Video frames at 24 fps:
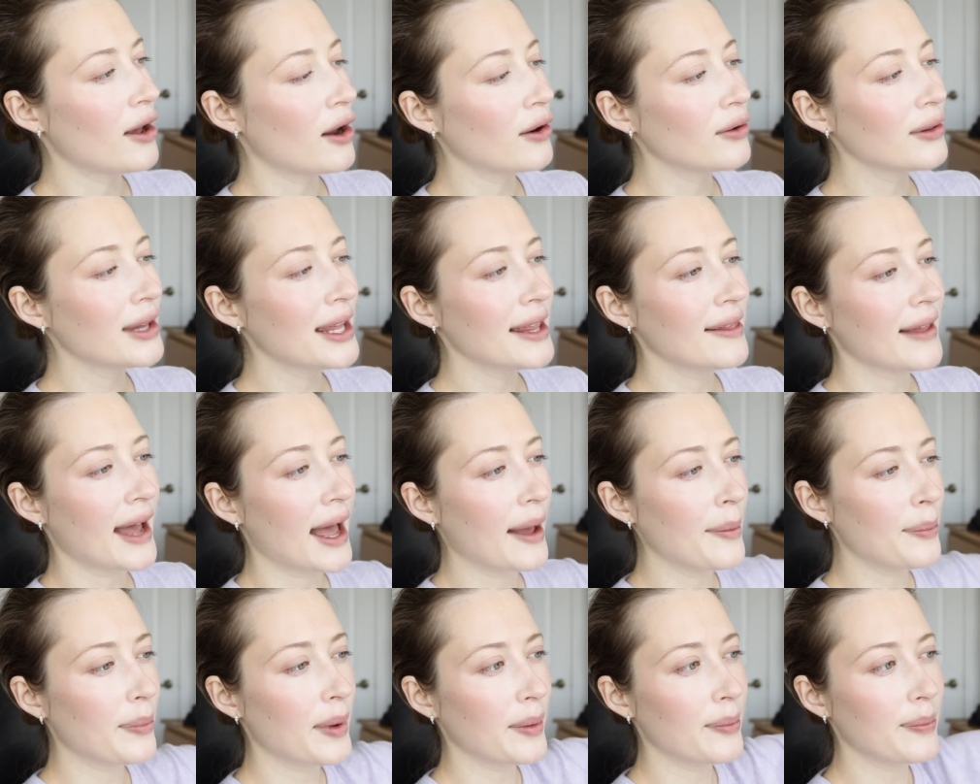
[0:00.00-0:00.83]
Not only
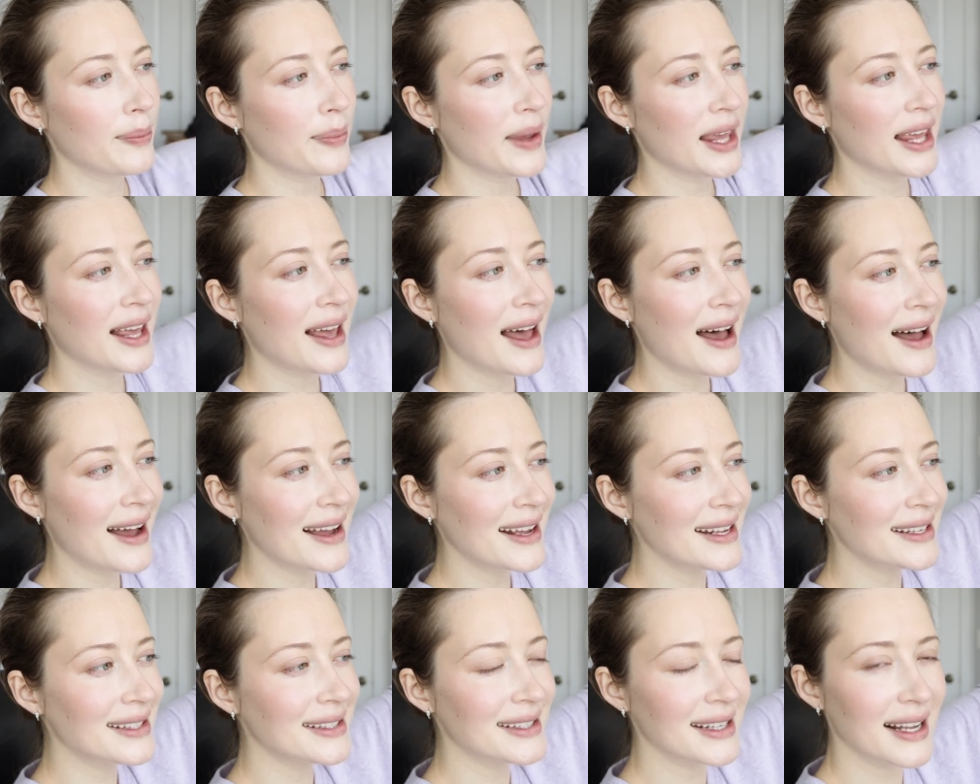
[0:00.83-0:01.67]
that, but
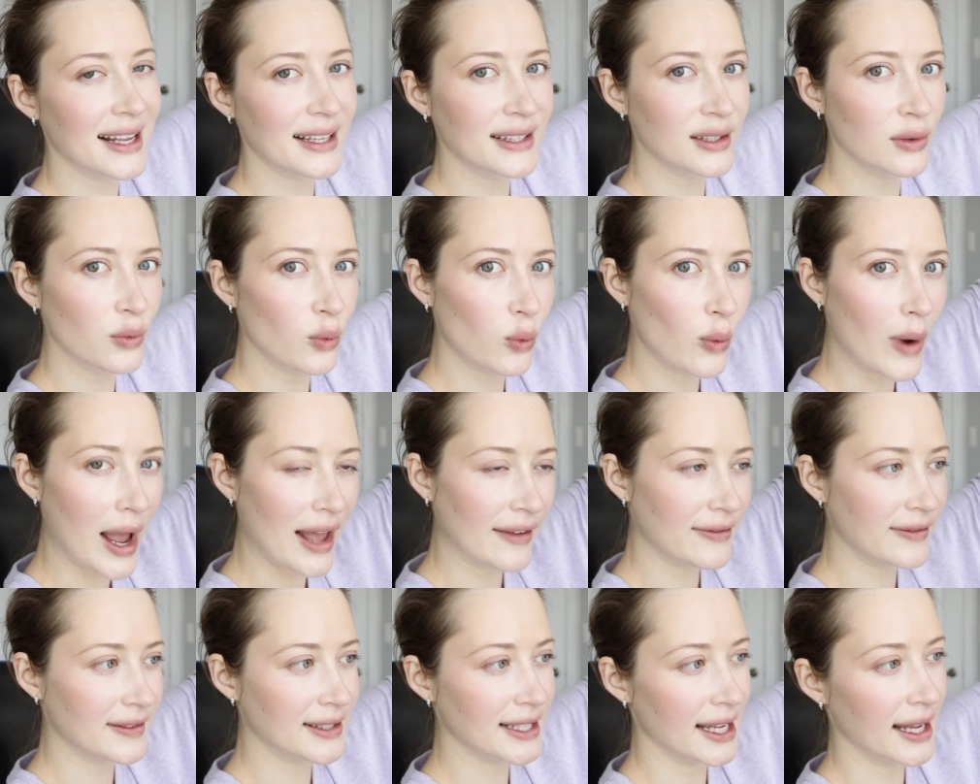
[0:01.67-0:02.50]
because it's
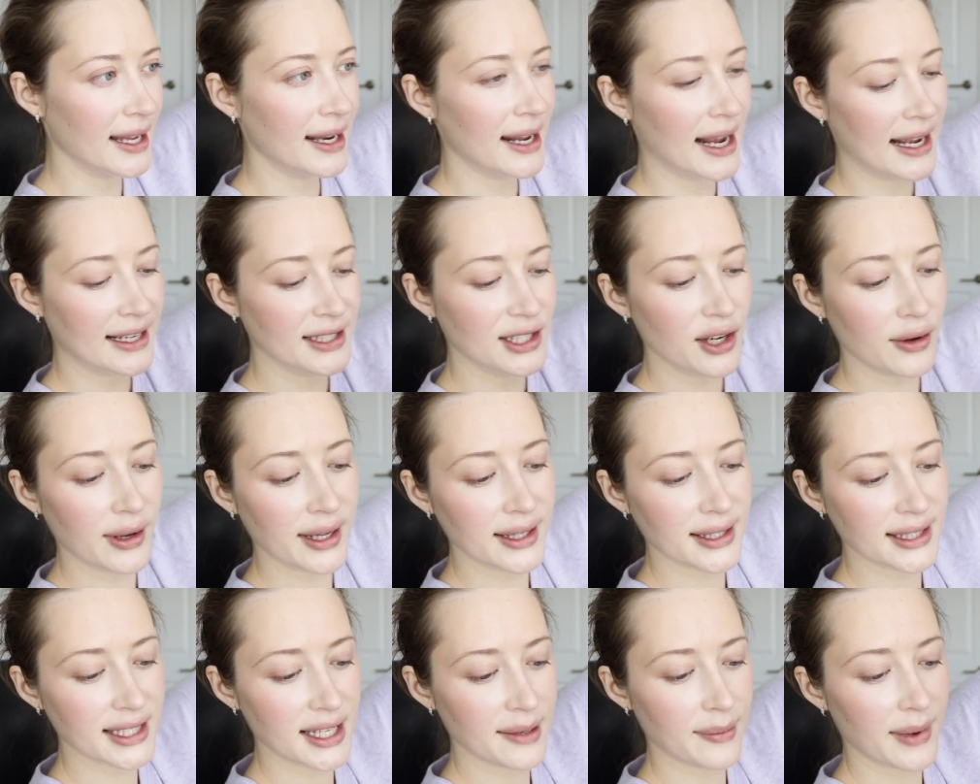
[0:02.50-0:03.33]
wefted, as you
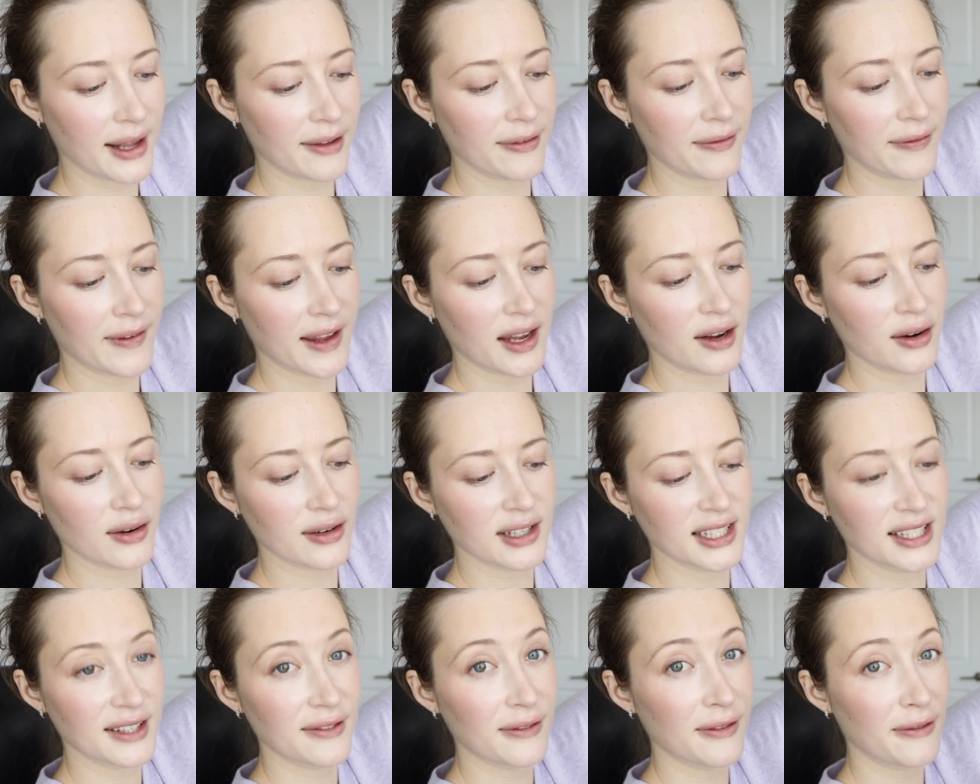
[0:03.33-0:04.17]
can see, my
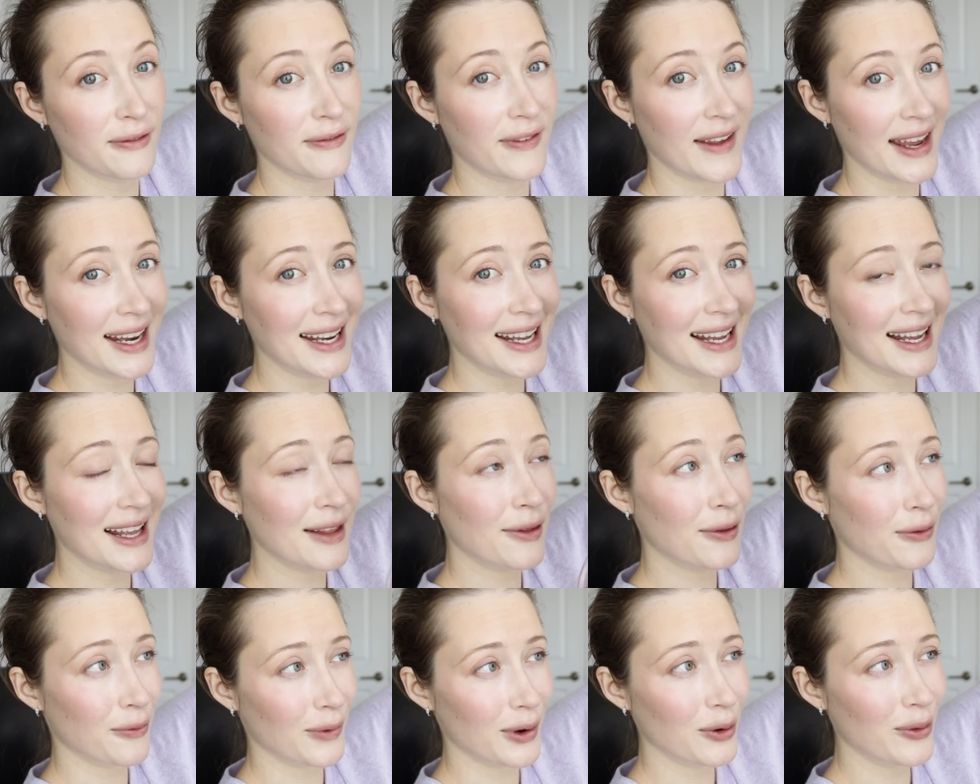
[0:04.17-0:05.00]
fingers fit
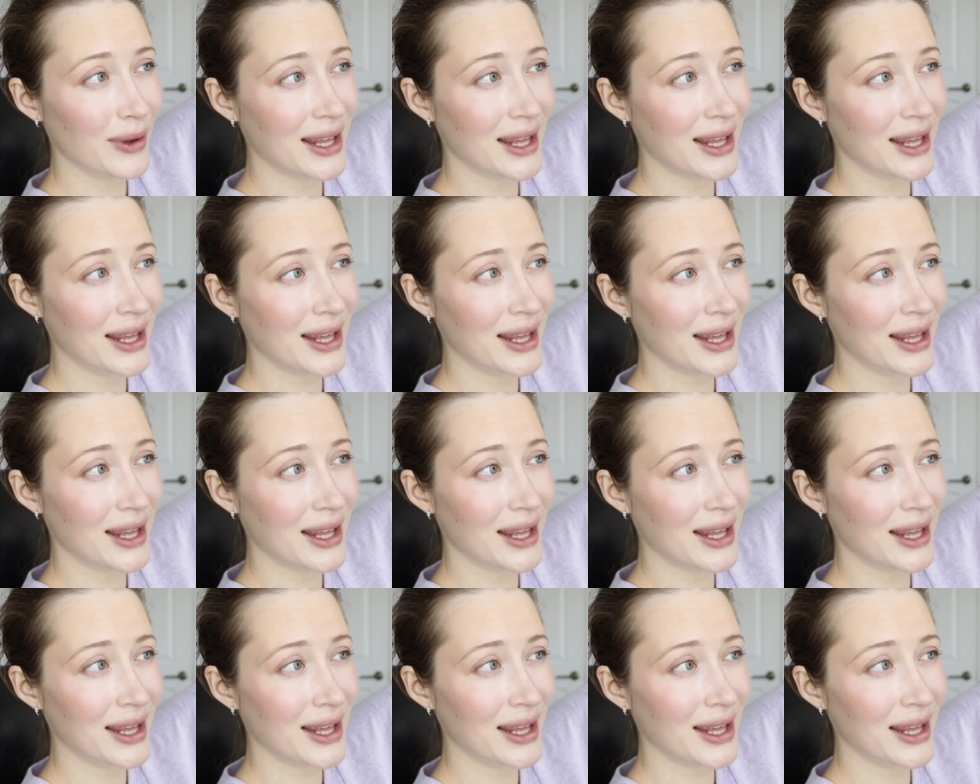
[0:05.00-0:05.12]
through